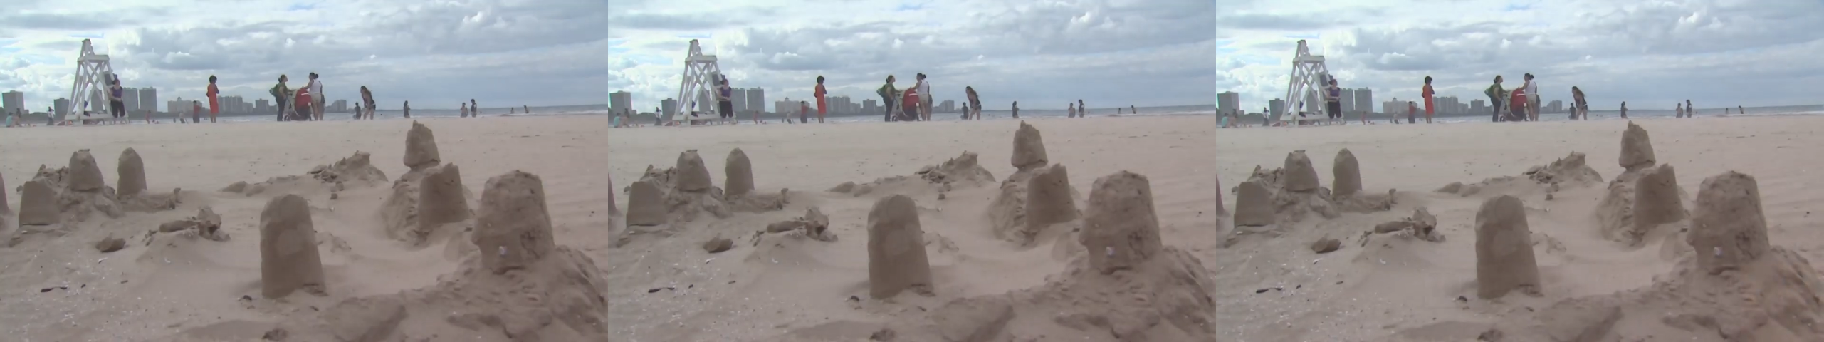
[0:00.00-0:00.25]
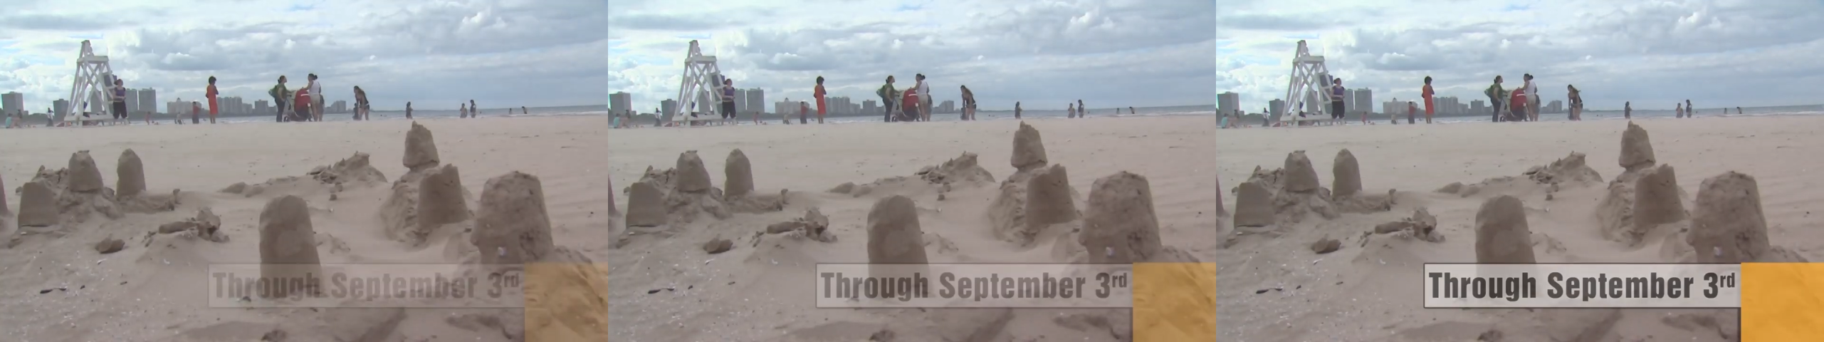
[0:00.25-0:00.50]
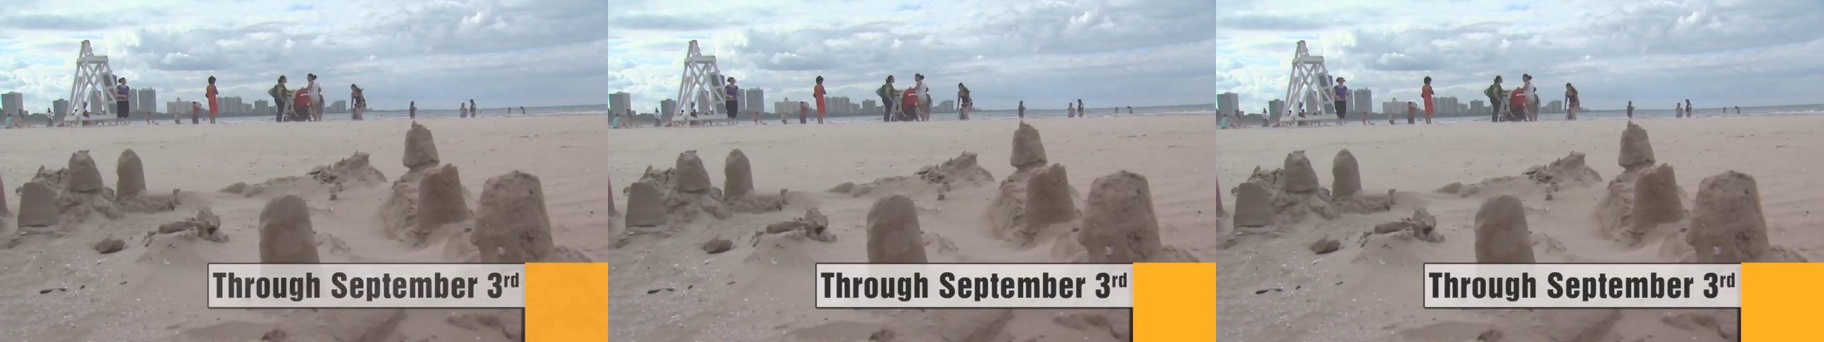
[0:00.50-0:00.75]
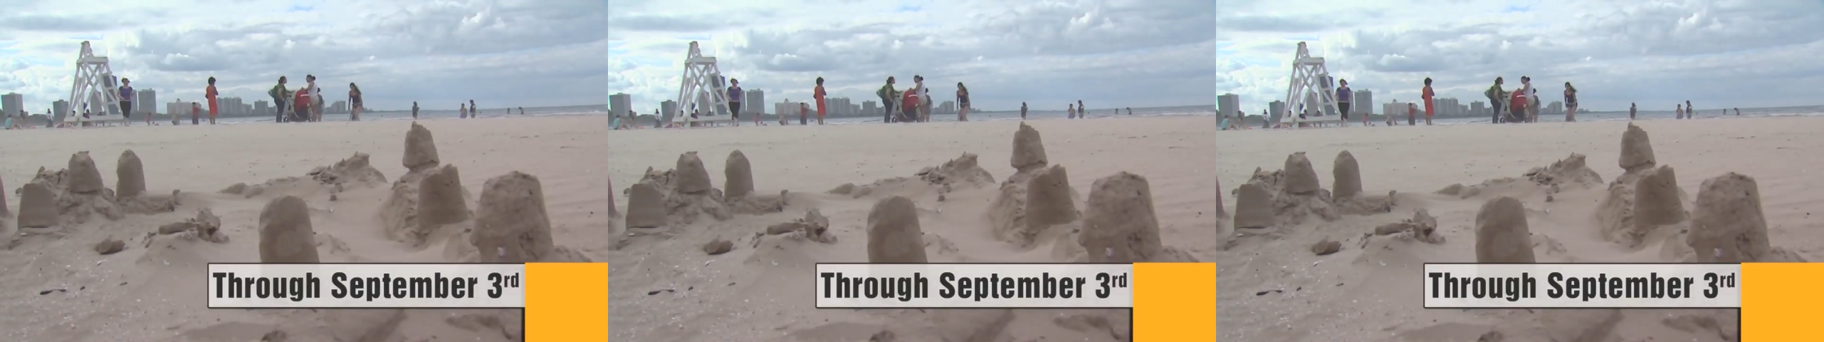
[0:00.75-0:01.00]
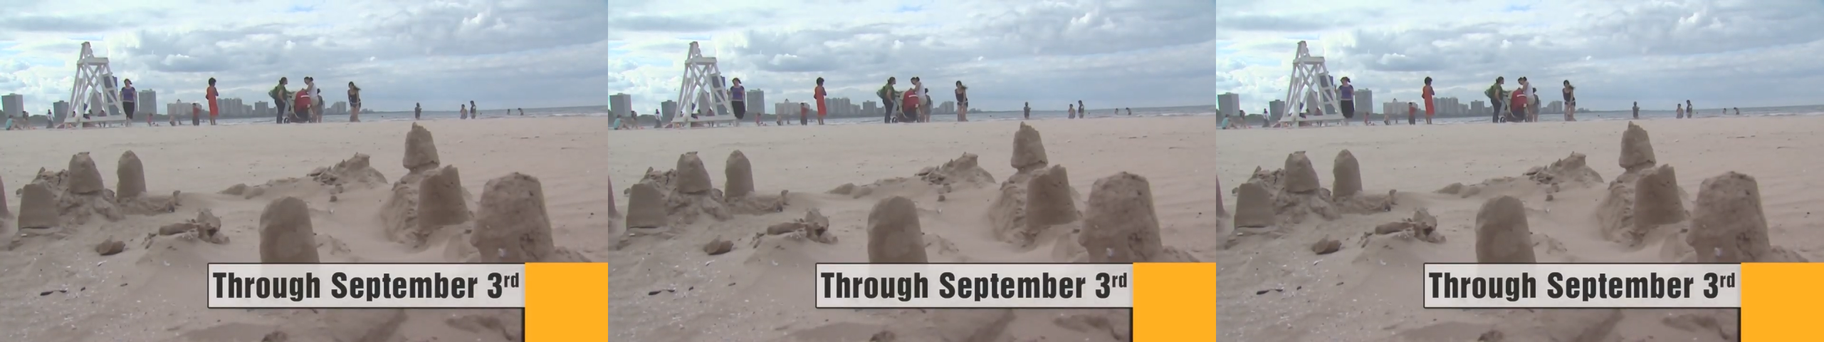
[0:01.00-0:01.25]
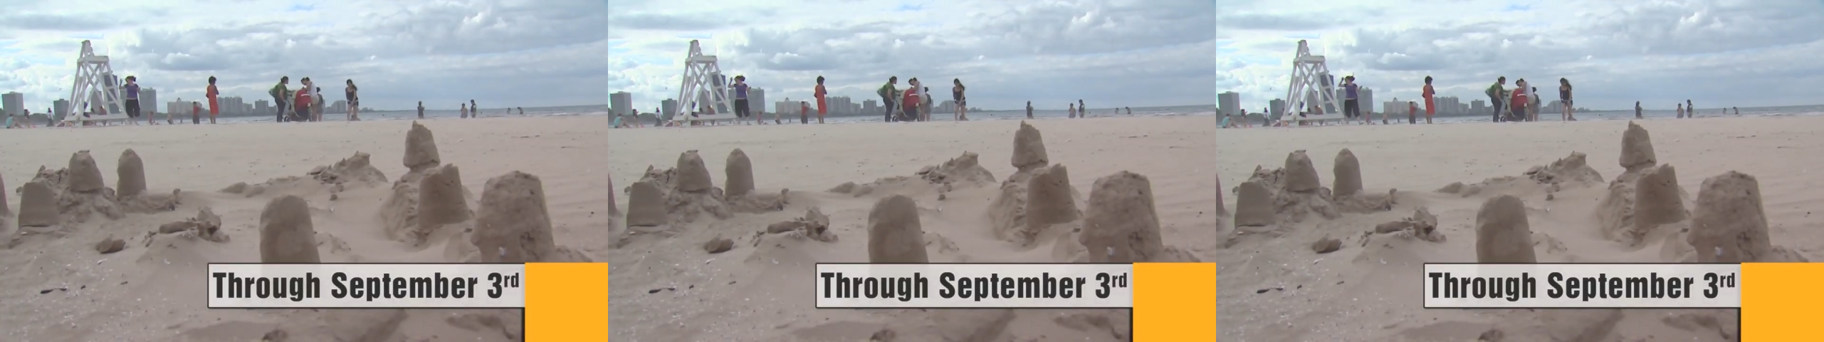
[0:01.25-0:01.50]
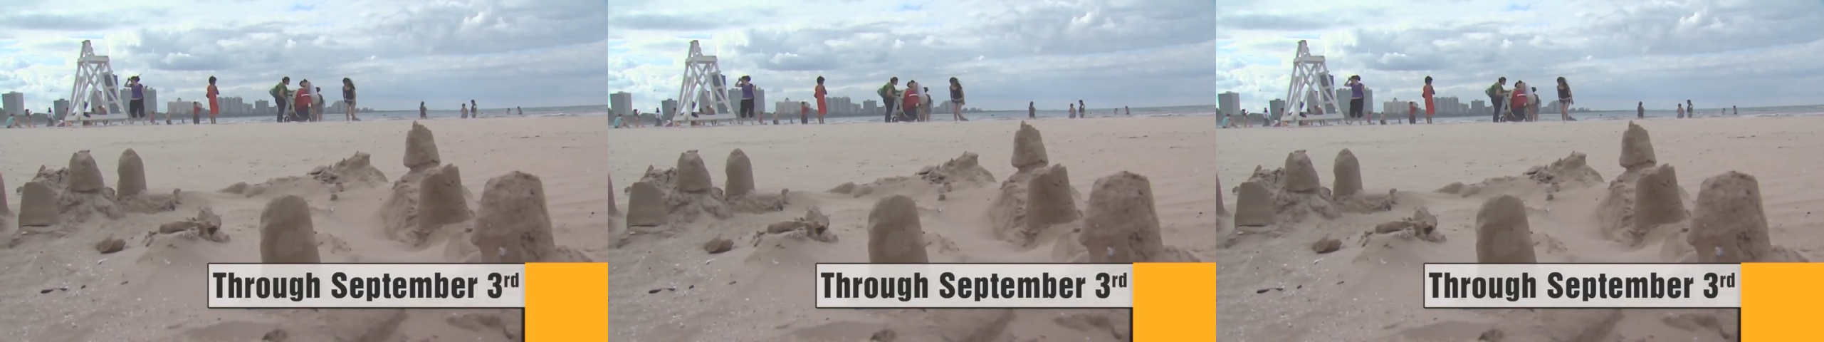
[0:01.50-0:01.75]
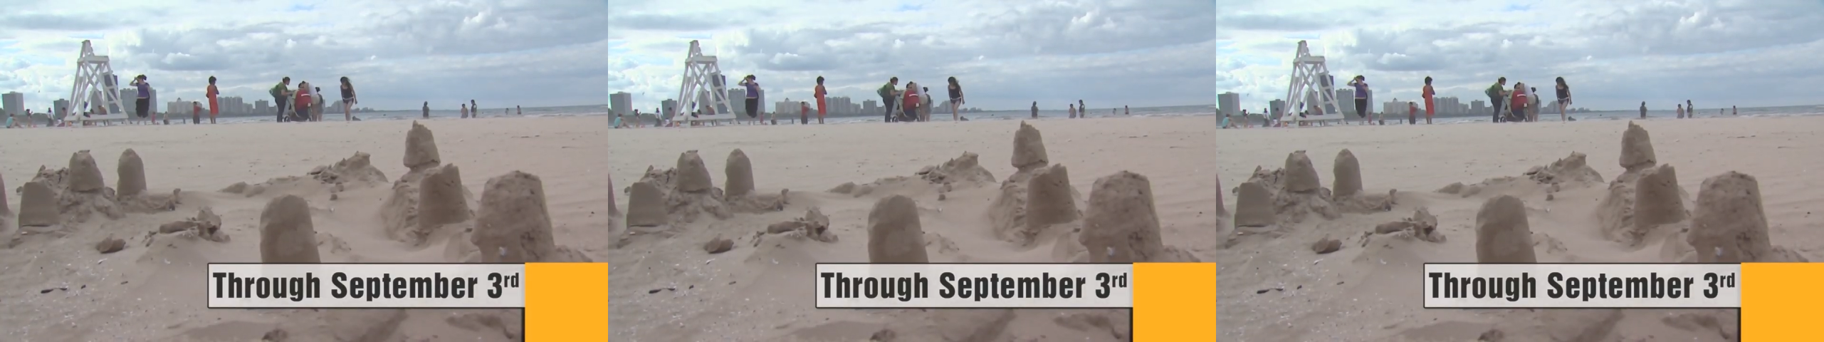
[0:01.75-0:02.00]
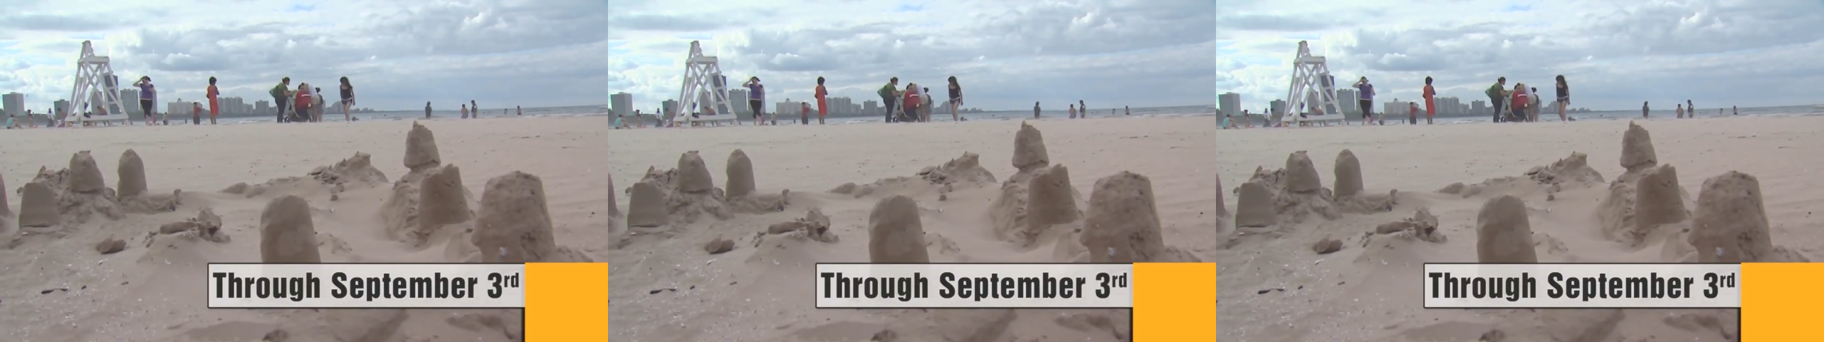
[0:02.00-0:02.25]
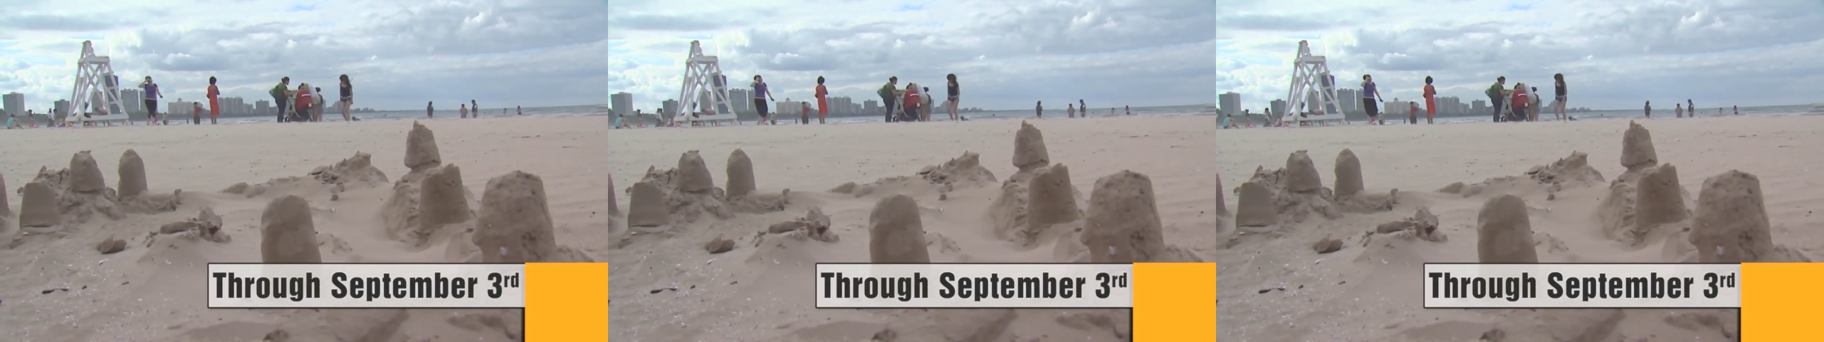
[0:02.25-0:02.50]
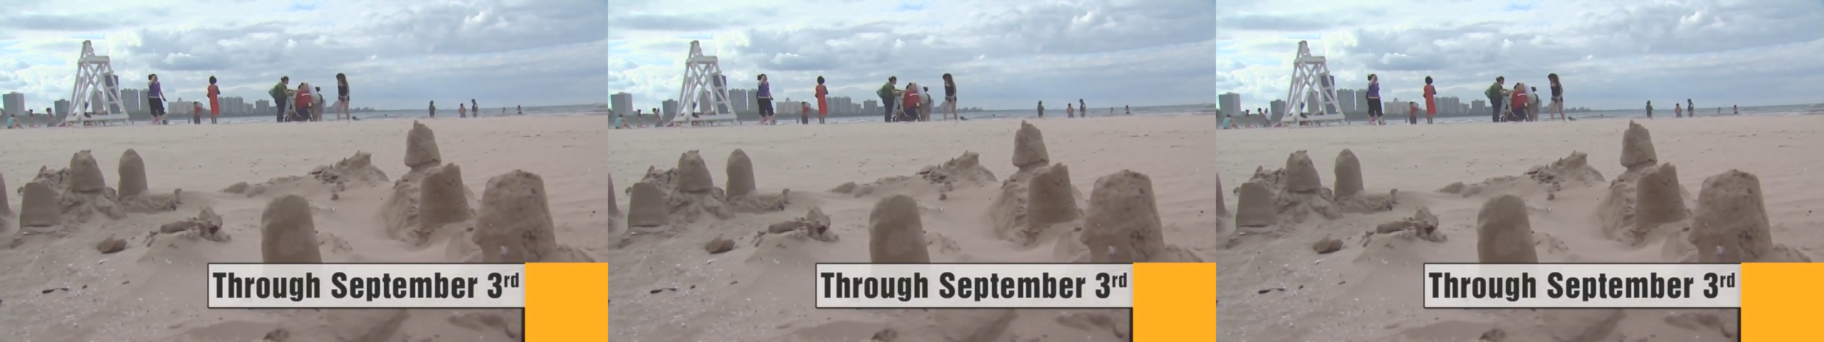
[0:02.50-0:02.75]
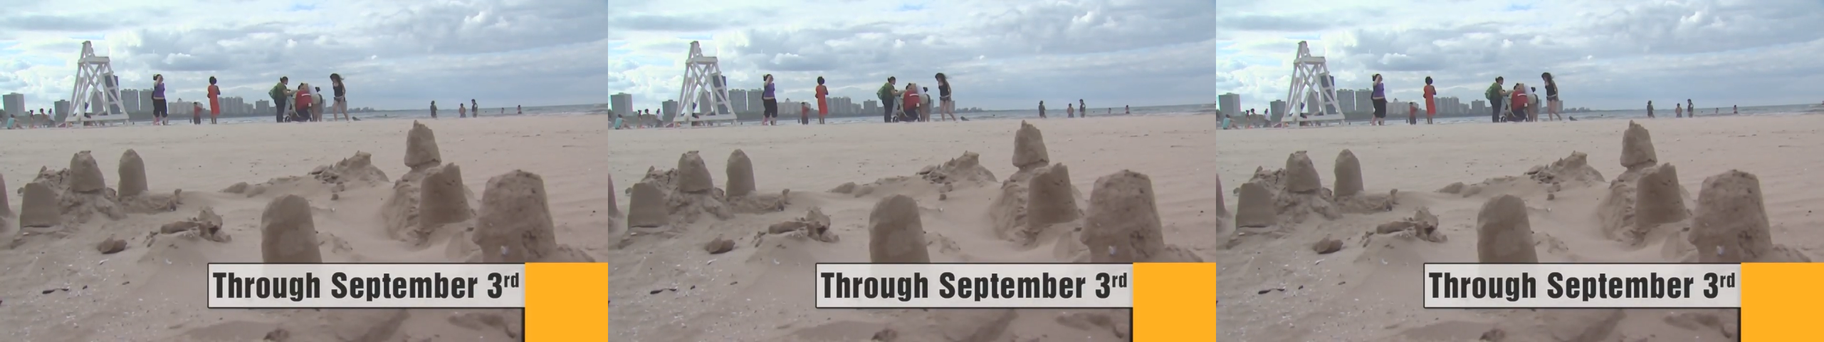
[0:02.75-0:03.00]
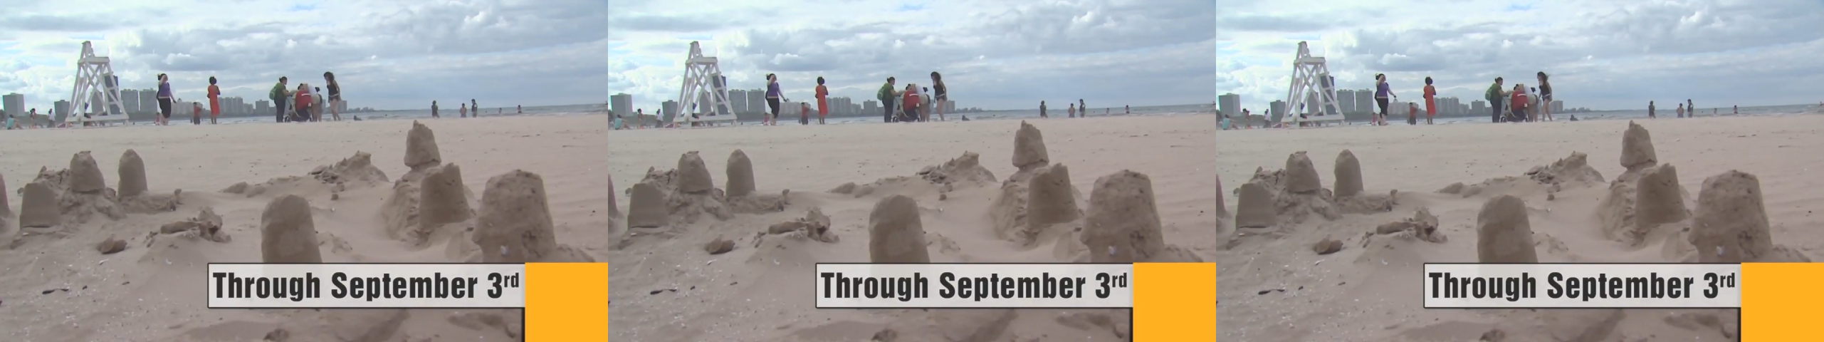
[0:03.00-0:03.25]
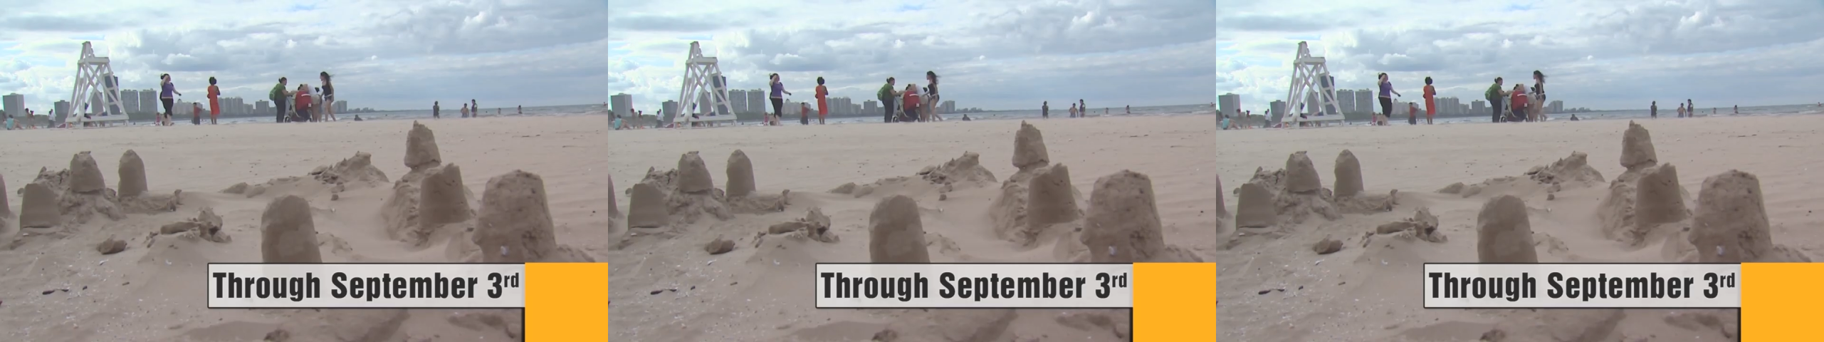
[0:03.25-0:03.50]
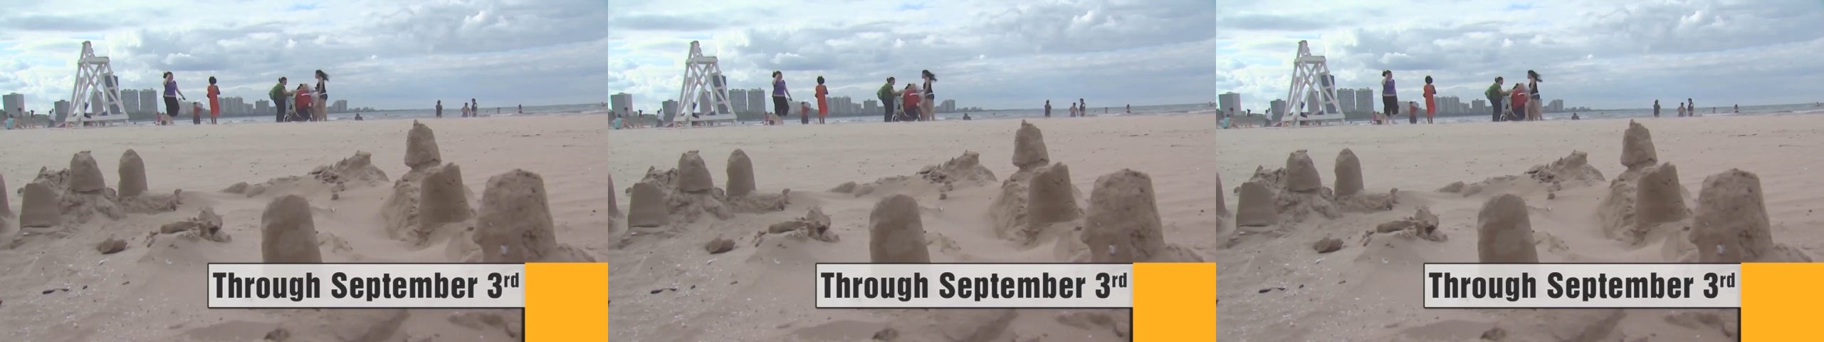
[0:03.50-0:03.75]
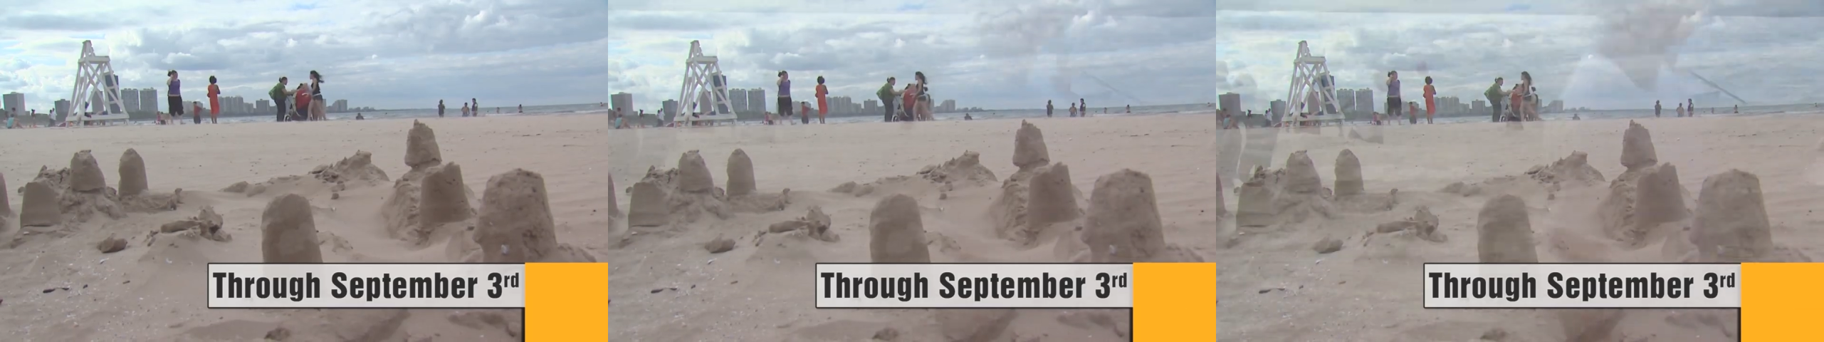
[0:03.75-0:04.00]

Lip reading: (no speaker visible)